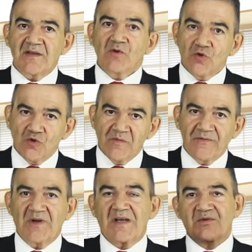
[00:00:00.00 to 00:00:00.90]
room
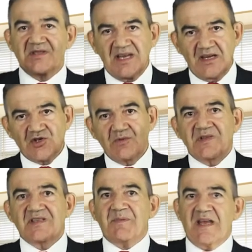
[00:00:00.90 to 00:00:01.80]
for negotiation
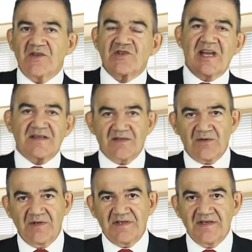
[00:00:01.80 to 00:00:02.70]
with the Spanish tax
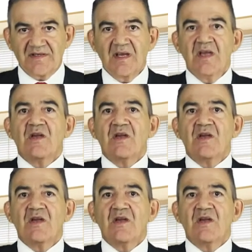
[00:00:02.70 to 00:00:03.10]
authorities.